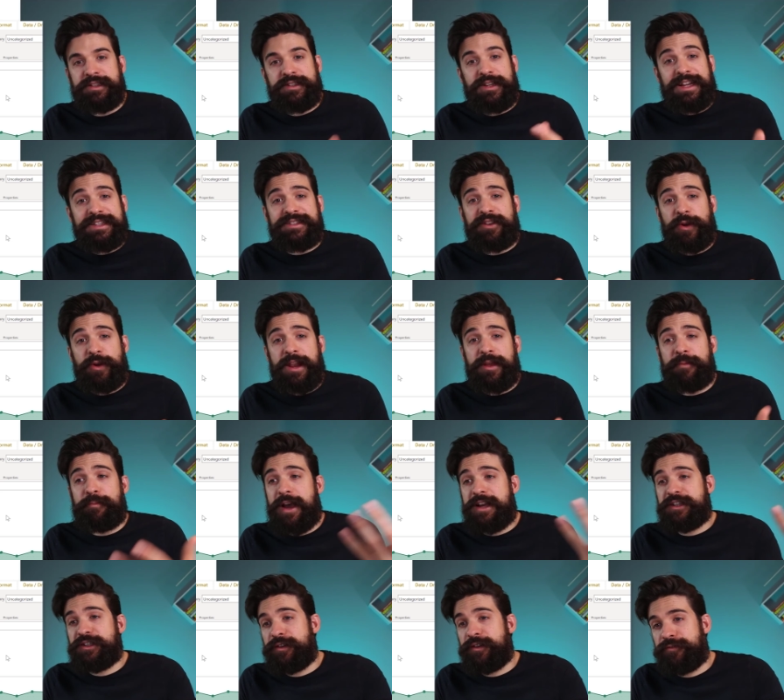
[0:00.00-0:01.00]
So let's create a
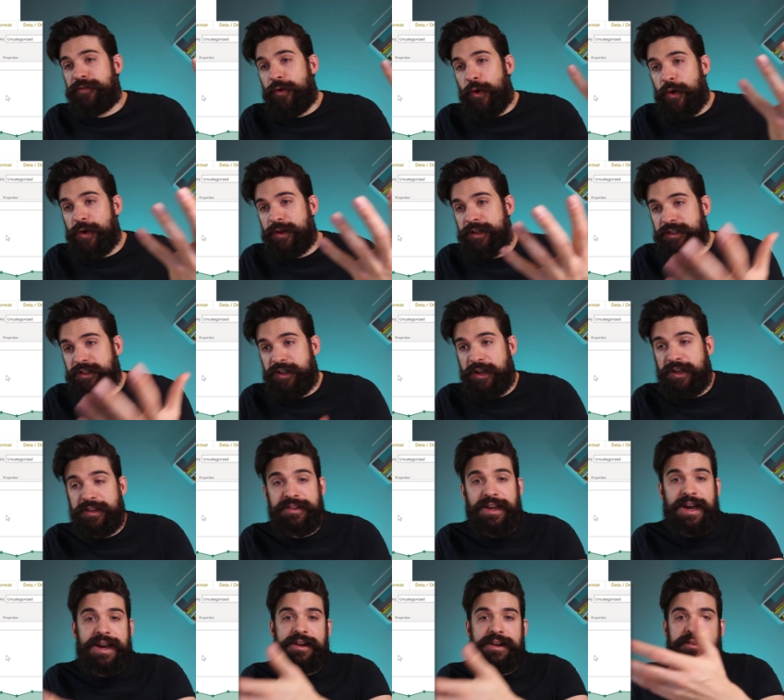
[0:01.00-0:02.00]
measure for the chart
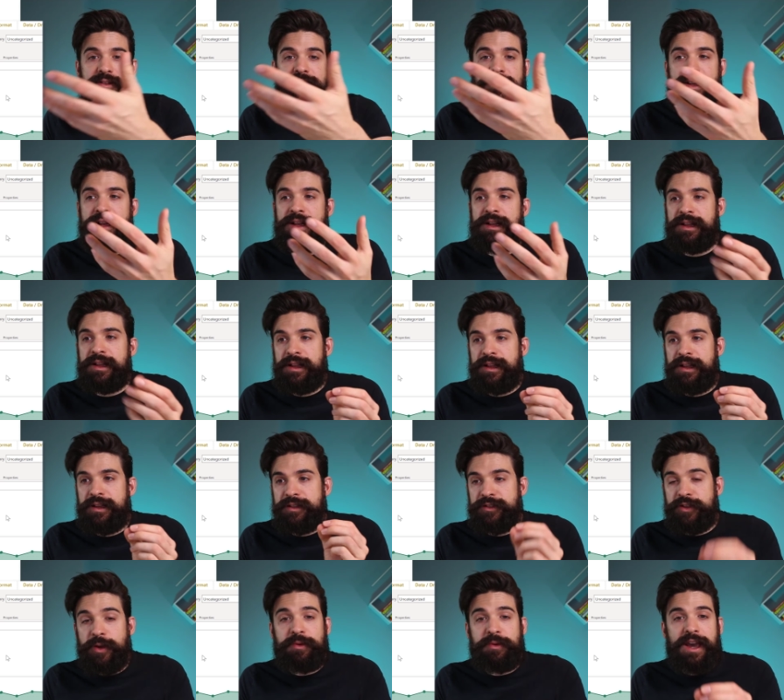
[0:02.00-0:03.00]
title,
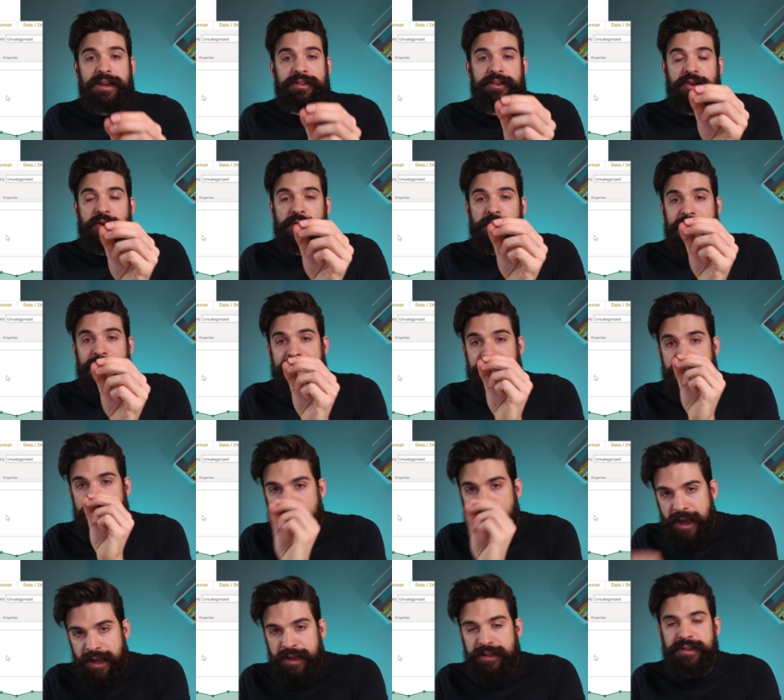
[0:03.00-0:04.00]
subcategory,
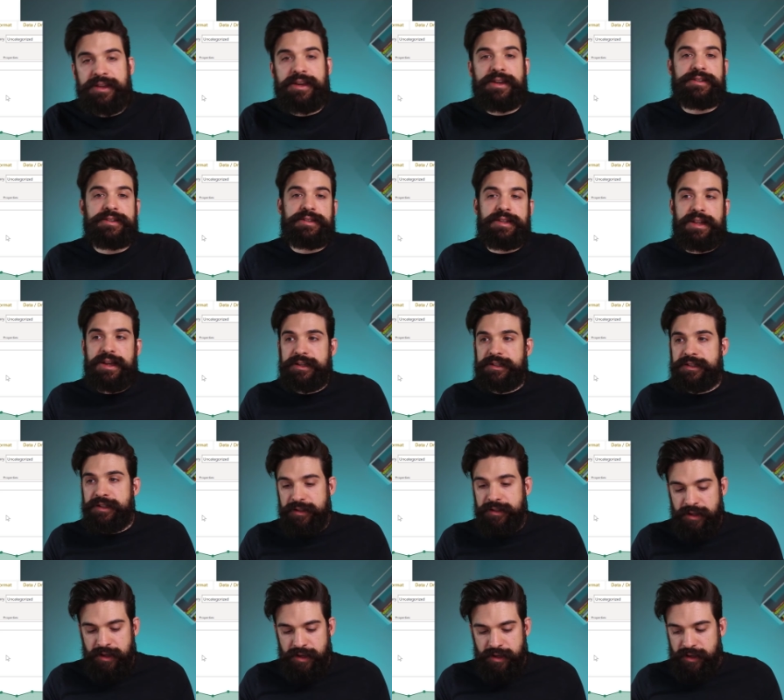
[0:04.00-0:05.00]
and year
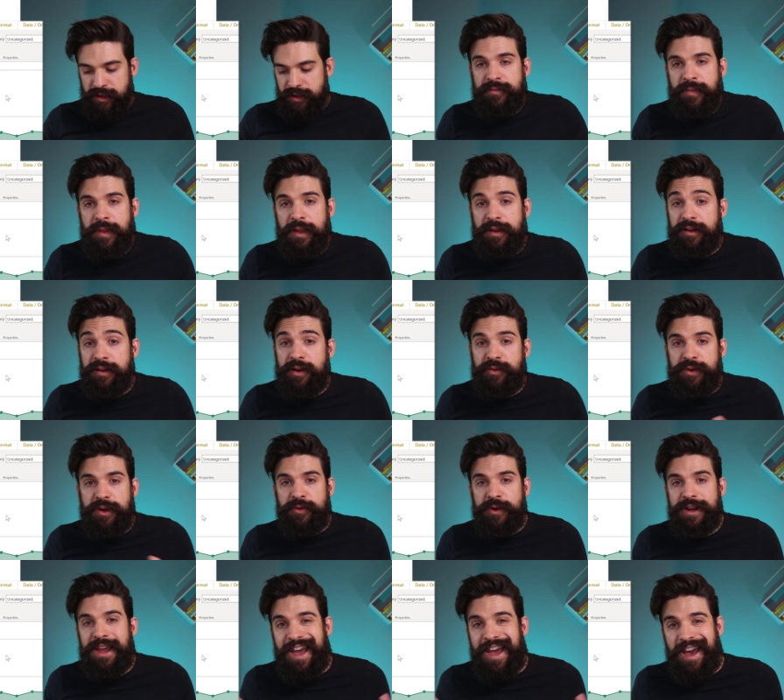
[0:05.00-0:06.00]
selection. Now we
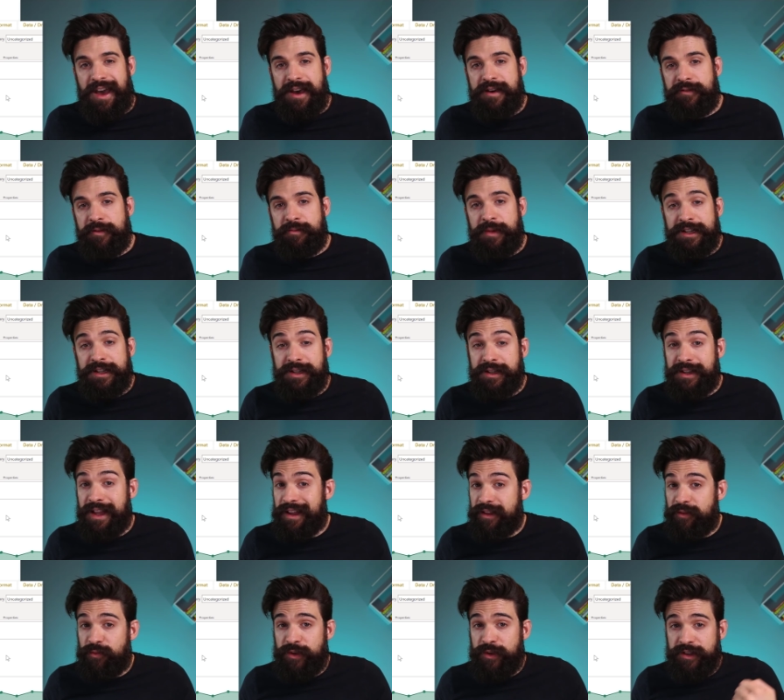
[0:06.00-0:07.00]
already have a measure
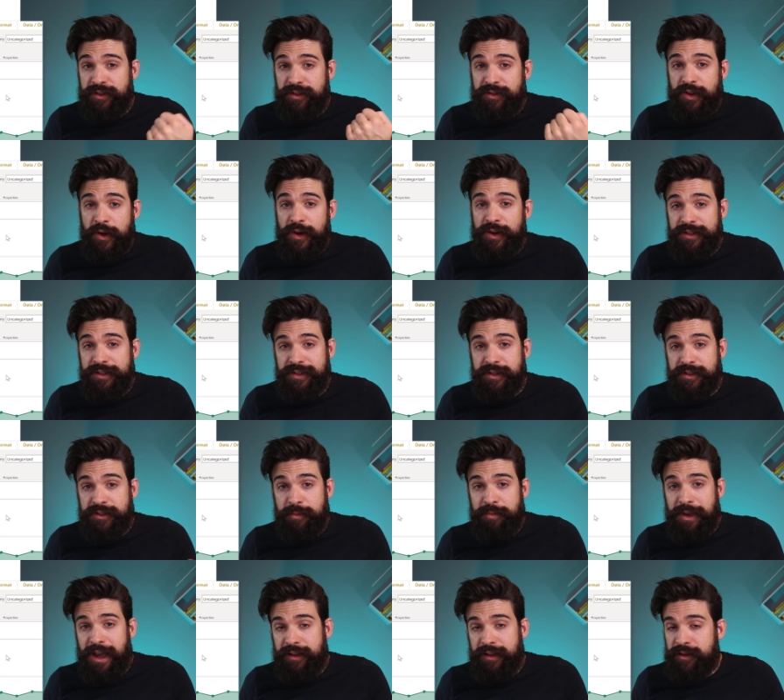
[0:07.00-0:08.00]
that returns the
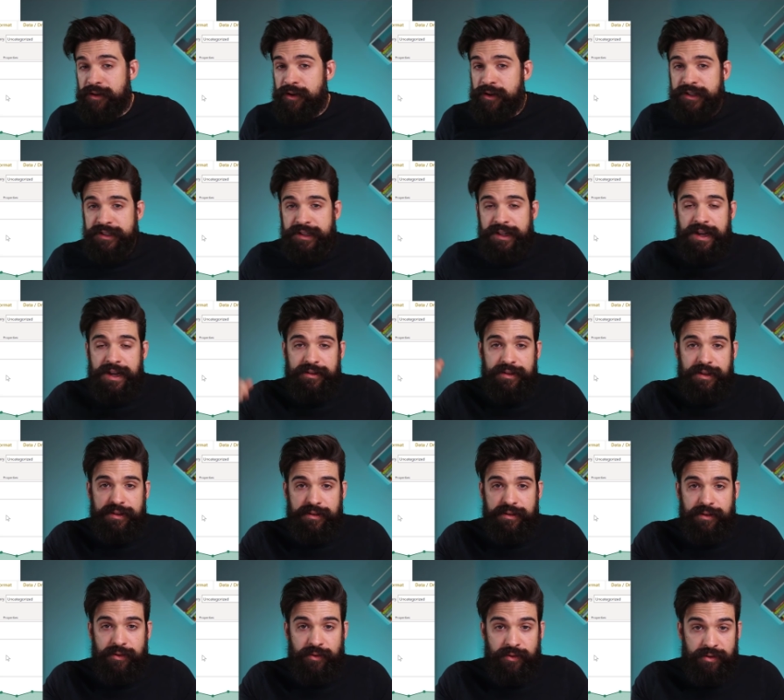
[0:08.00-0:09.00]
subcategory
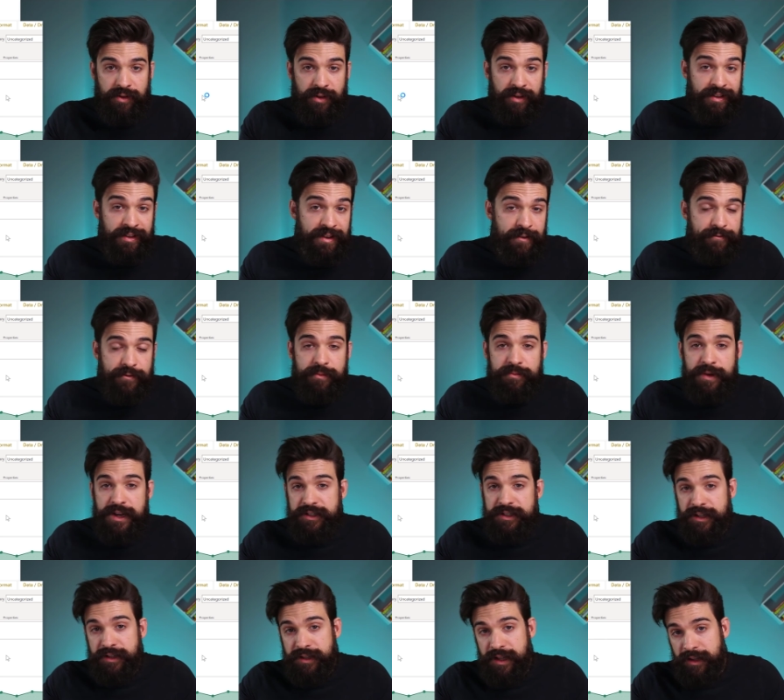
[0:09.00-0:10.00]
selected, a different
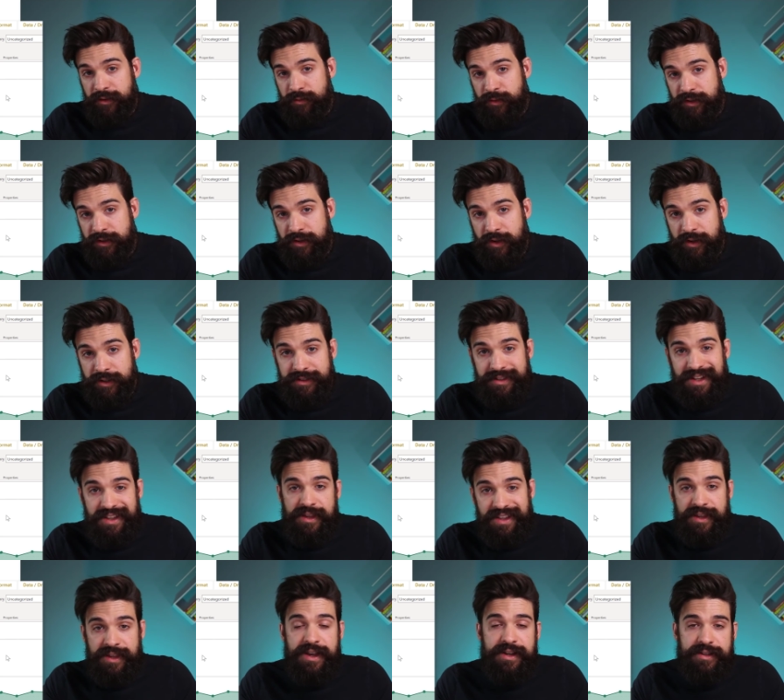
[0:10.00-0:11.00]
measure that returns the
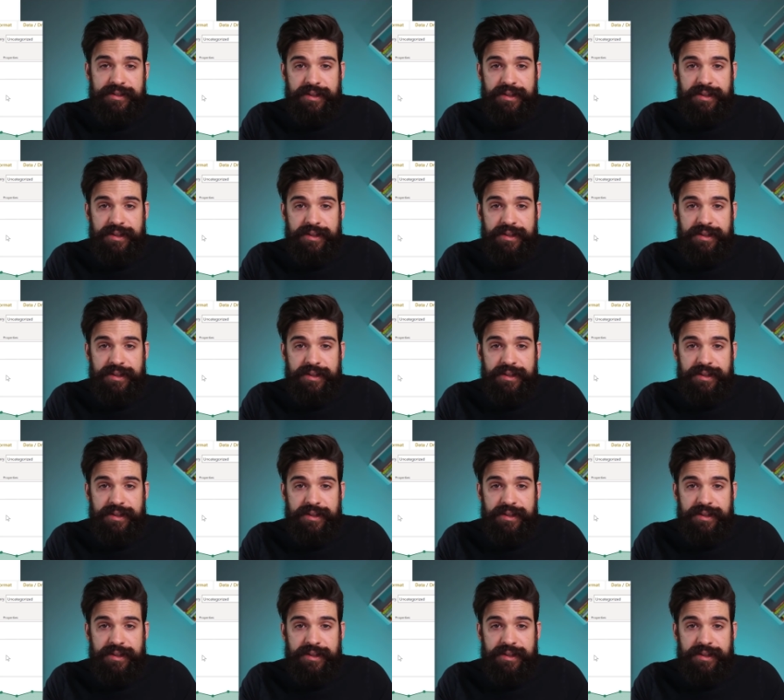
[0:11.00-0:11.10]
year